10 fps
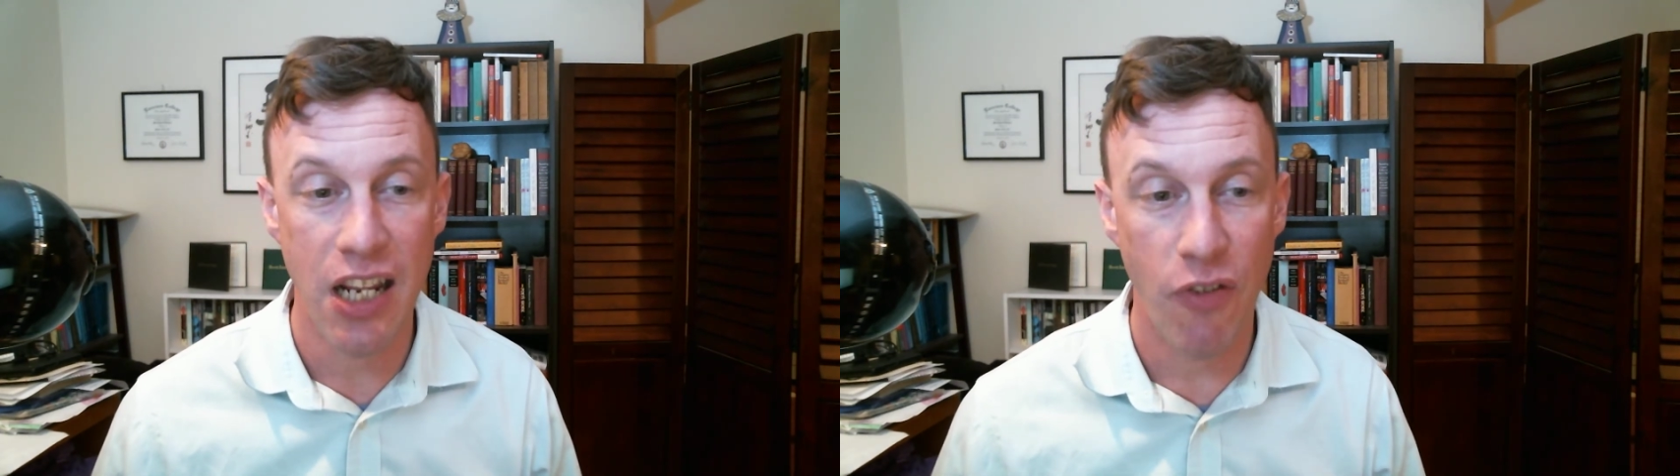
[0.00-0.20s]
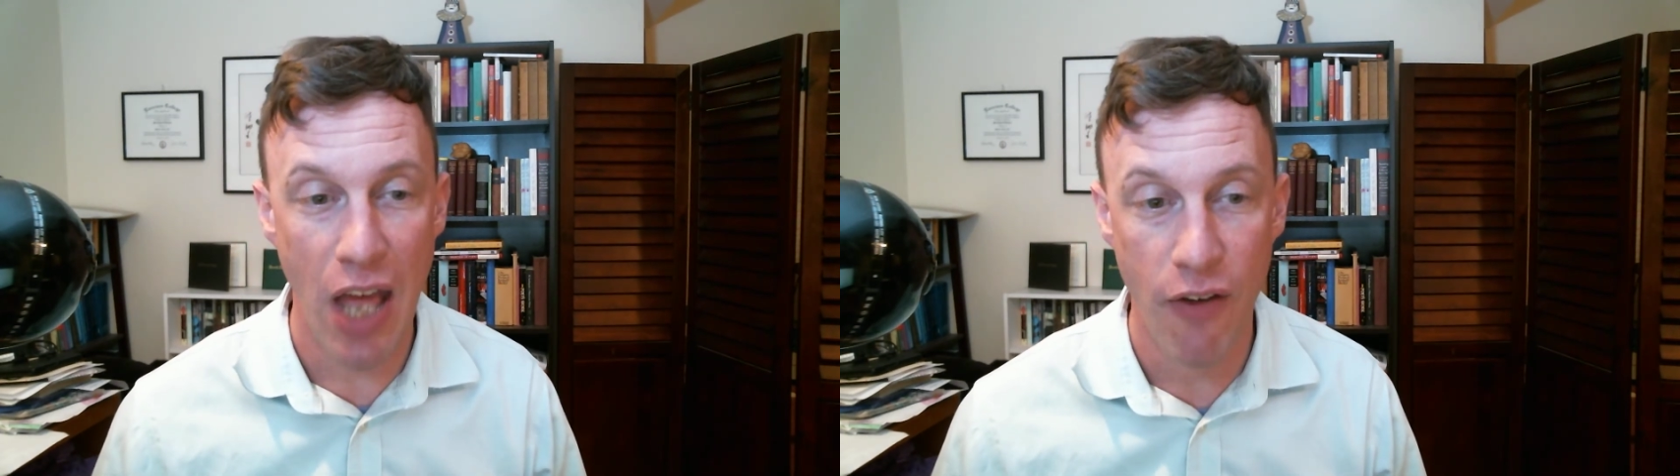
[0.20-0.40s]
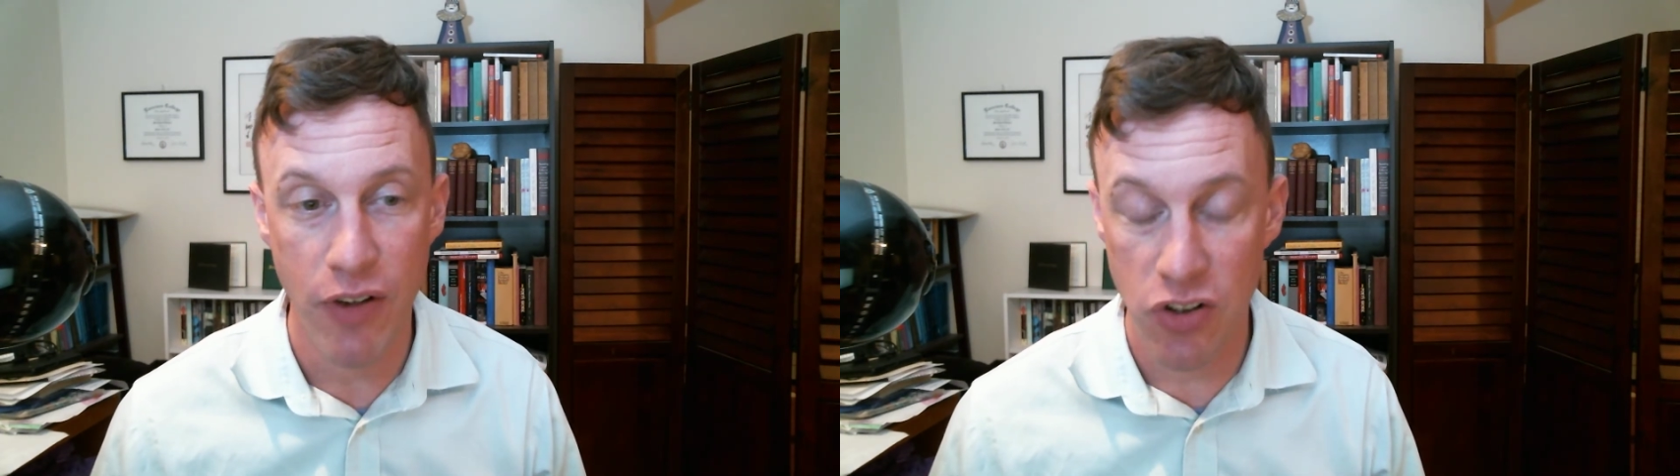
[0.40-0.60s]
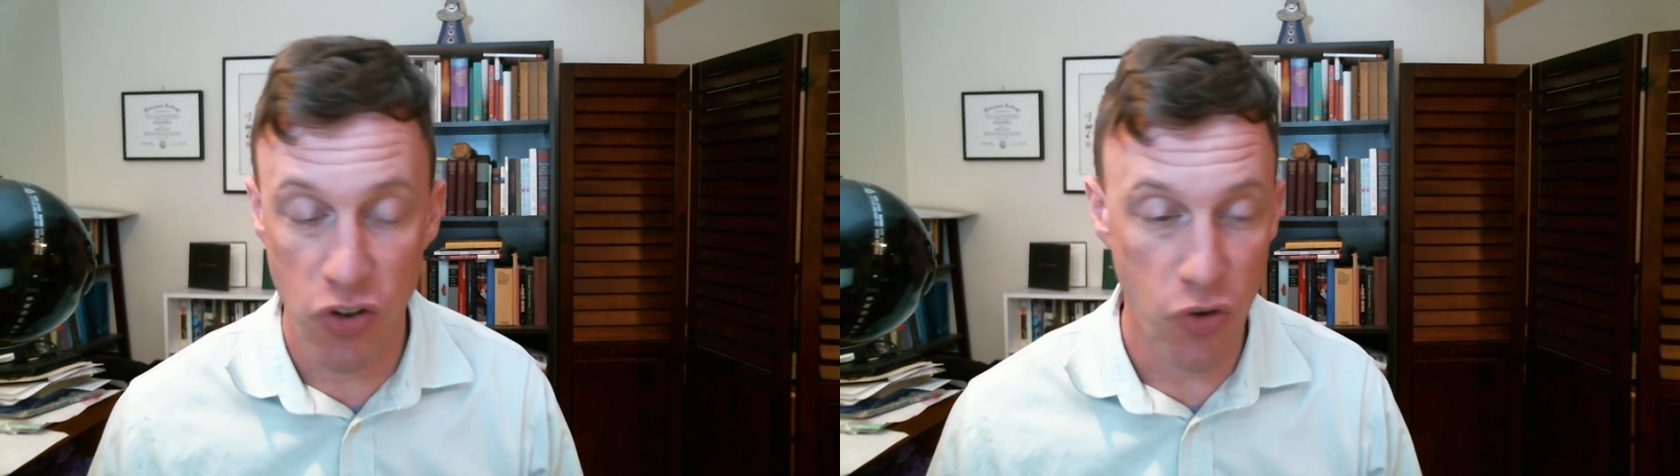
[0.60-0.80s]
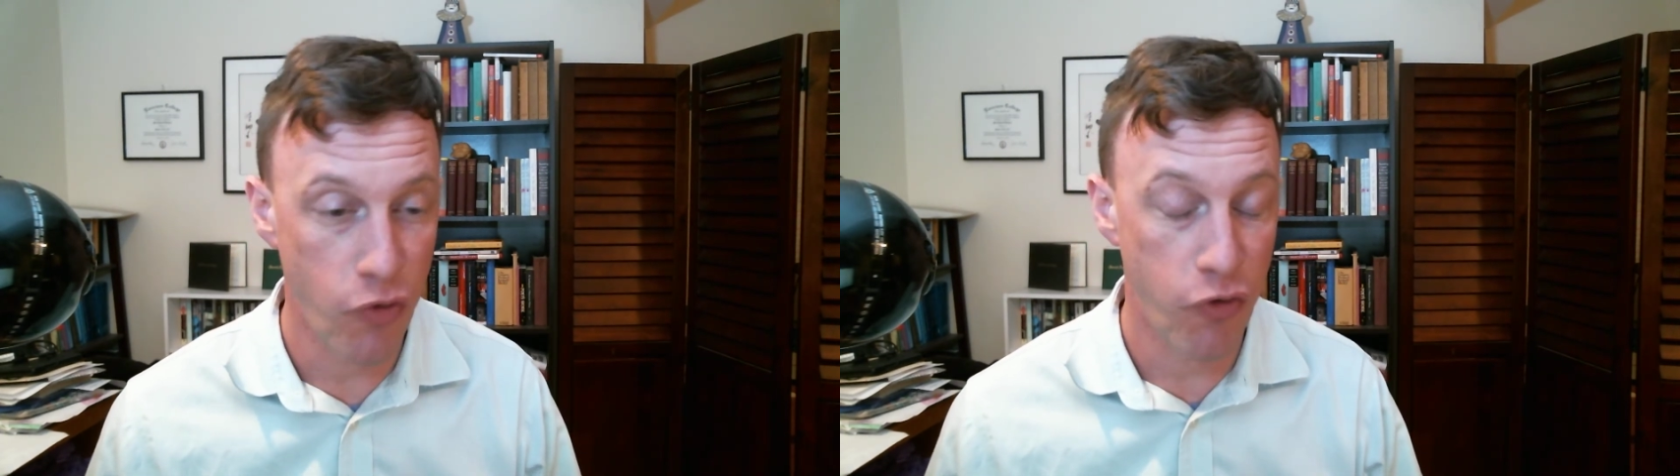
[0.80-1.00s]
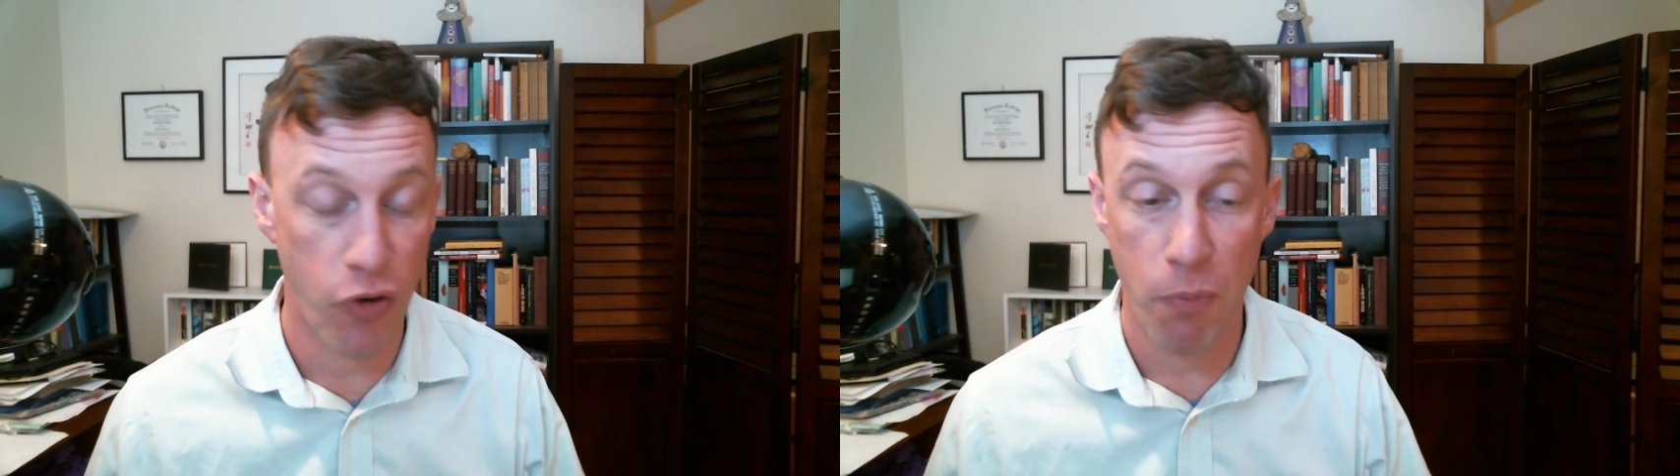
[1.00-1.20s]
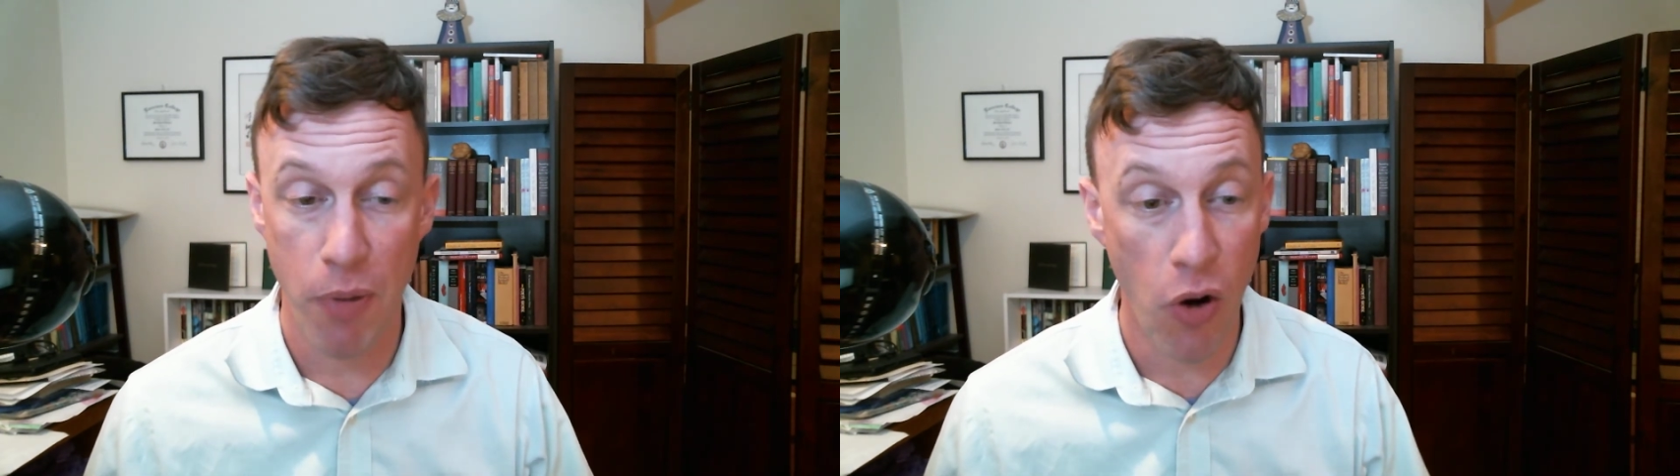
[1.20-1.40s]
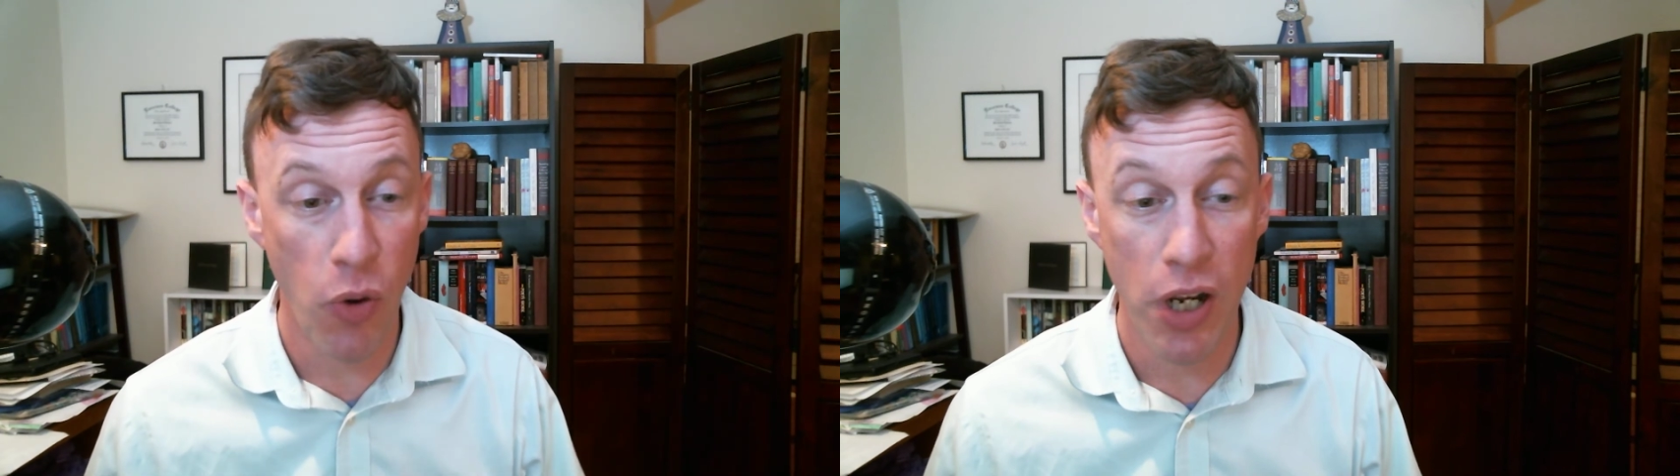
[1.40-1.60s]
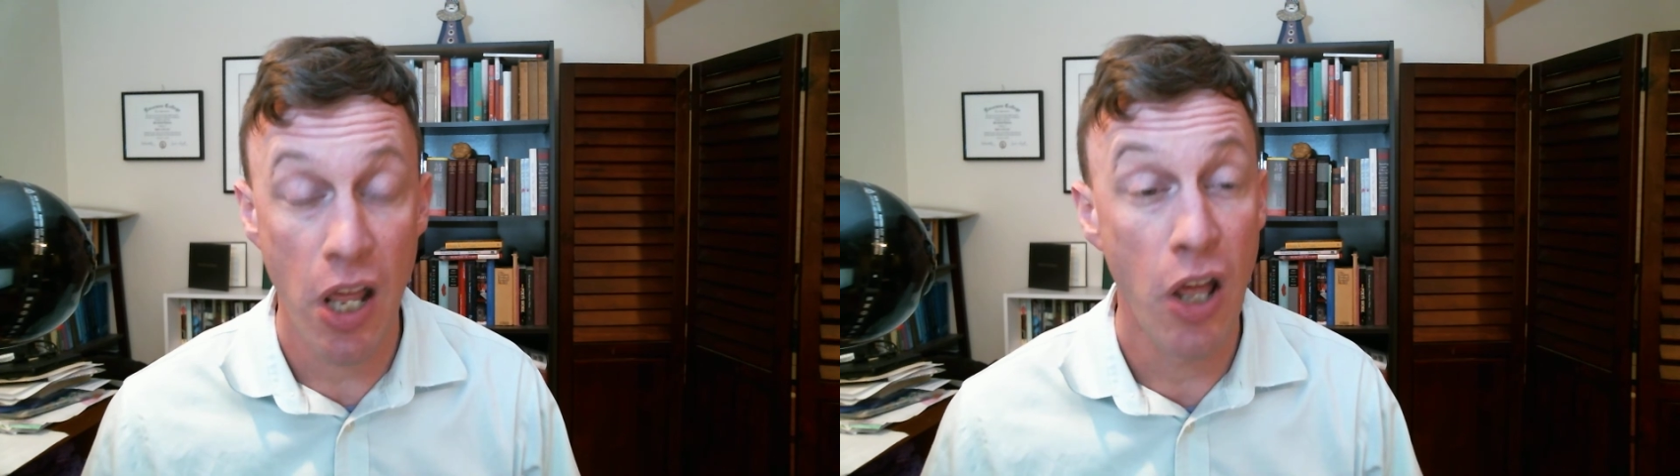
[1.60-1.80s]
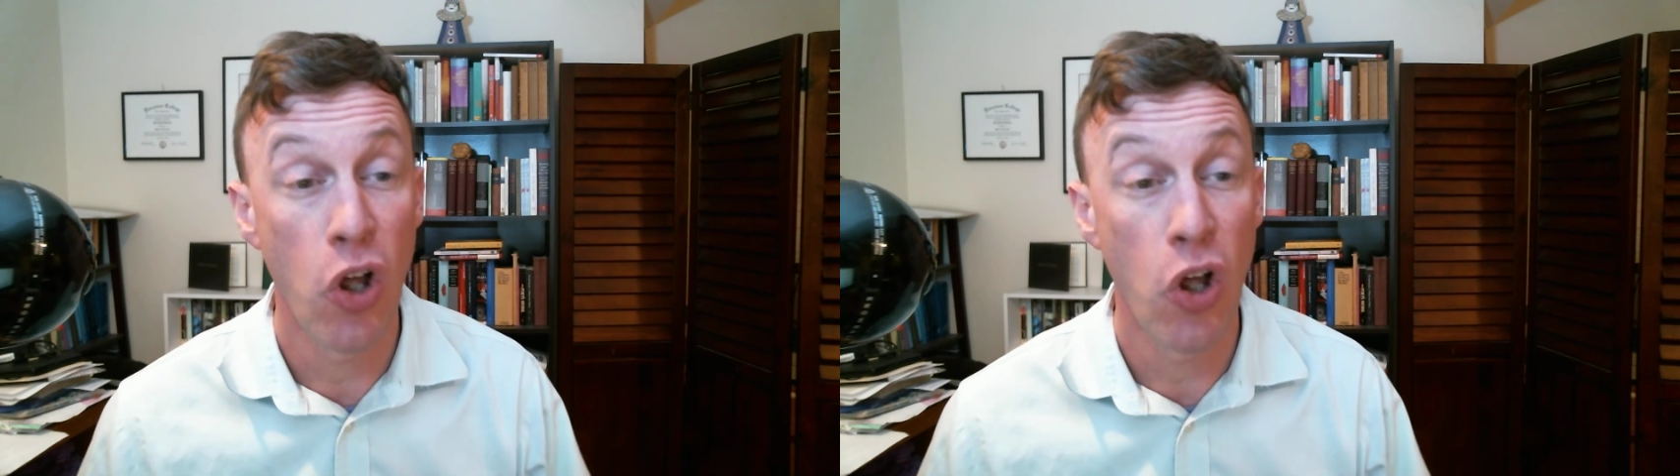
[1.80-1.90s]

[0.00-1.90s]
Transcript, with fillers: of having to, for a poet,